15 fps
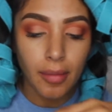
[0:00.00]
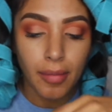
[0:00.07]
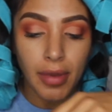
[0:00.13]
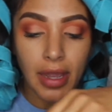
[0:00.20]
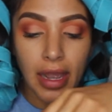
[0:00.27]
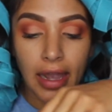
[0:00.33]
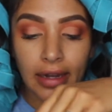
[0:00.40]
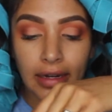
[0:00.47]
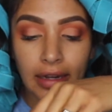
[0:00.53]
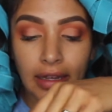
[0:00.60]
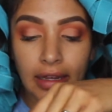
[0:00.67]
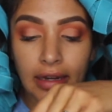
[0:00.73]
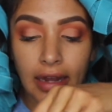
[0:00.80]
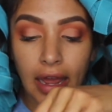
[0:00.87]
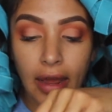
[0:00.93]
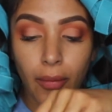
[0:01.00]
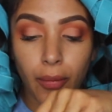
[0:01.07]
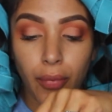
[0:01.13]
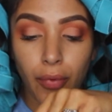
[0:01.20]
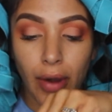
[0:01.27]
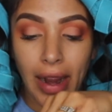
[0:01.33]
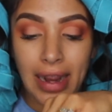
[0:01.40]
But I need a
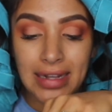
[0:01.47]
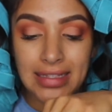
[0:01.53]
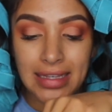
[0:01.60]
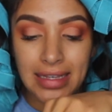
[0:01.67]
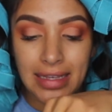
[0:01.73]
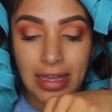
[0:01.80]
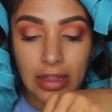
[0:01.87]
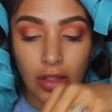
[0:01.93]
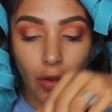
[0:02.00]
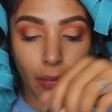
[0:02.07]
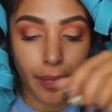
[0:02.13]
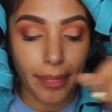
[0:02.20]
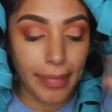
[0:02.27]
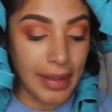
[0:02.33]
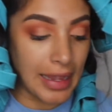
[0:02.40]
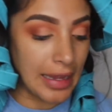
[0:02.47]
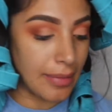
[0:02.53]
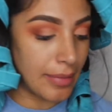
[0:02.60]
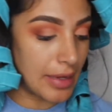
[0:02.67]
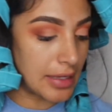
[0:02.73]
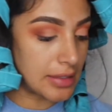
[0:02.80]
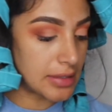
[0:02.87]
bright yellow
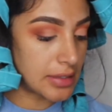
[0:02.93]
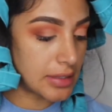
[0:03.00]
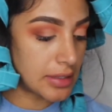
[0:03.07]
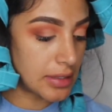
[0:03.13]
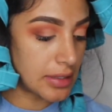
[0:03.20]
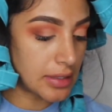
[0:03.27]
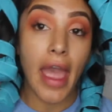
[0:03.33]
pigment.